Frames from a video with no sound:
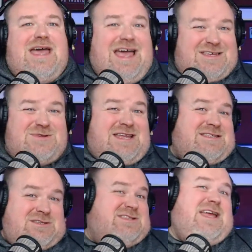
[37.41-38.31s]
As we
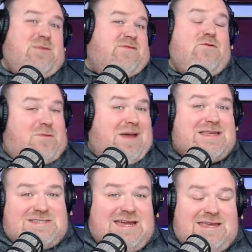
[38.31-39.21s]
tend to do the day before the
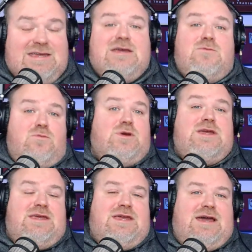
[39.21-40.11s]
match day,
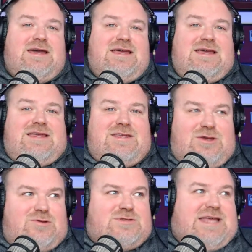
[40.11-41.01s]
we uh,
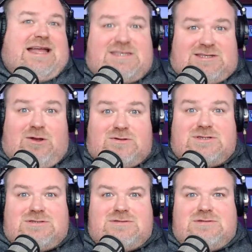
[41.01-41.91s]
use that
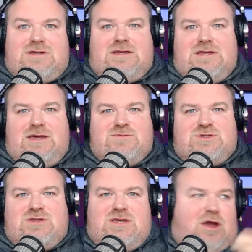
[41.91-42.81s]
slot um,
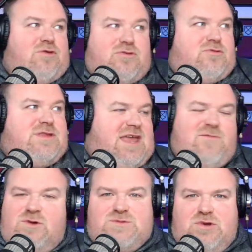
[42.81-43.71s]
to go through the Dave
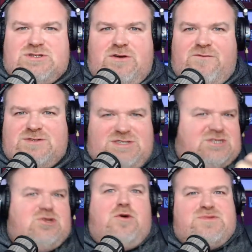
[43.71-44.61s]
Moyes press conference, a
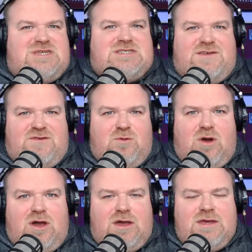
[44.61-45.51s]
synopsis, if it were,